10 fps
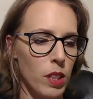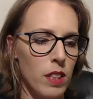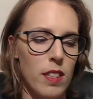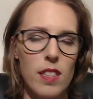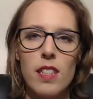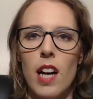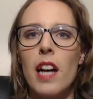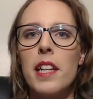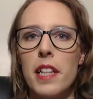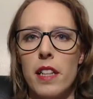
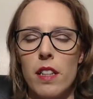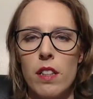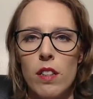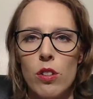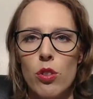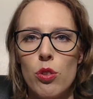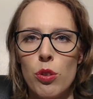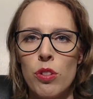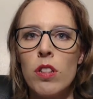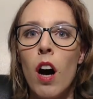deciding to
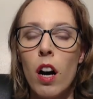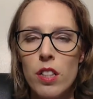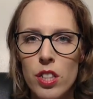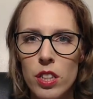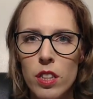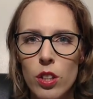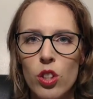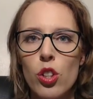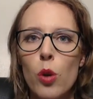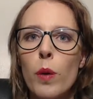not
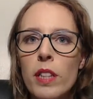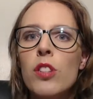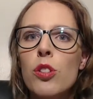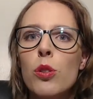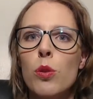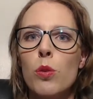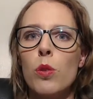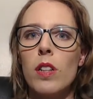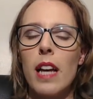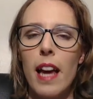go into
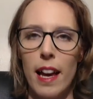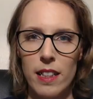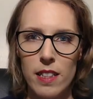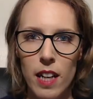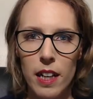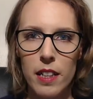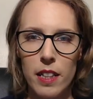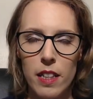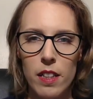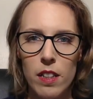
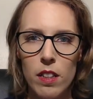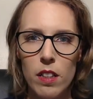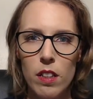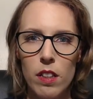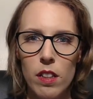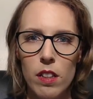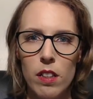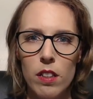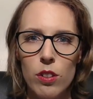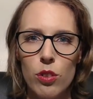anxiety.
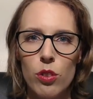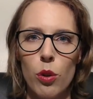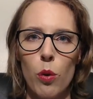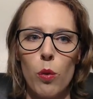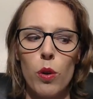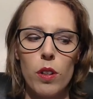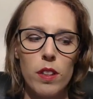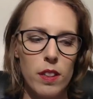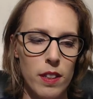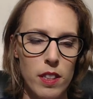So
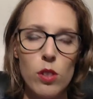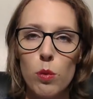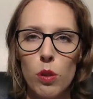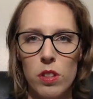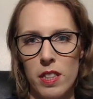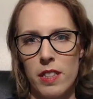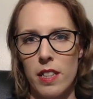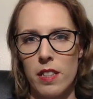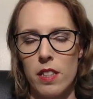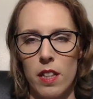these words that
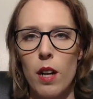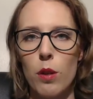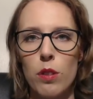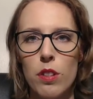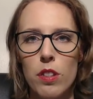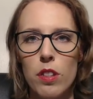test it out